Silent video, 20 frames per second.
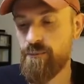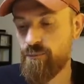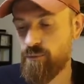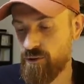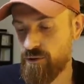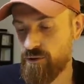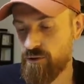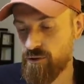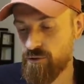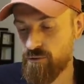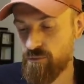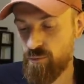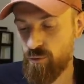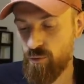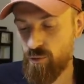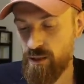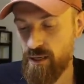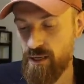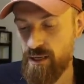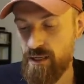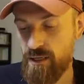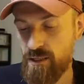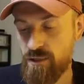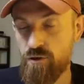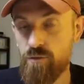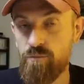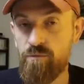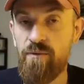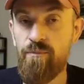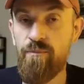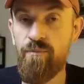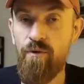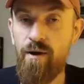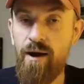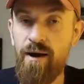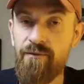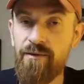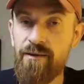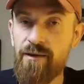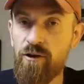we just book some
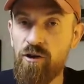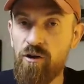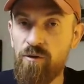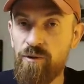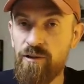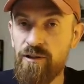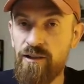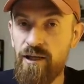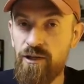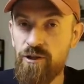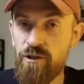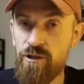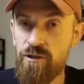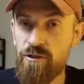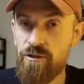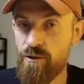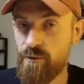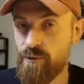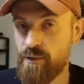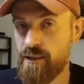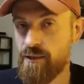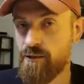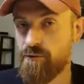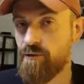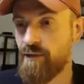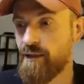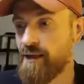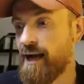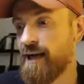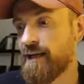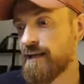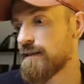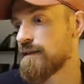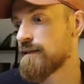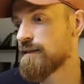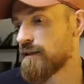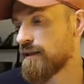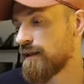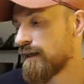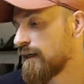private accommodation so we can relax
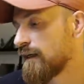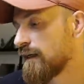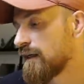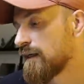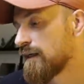easily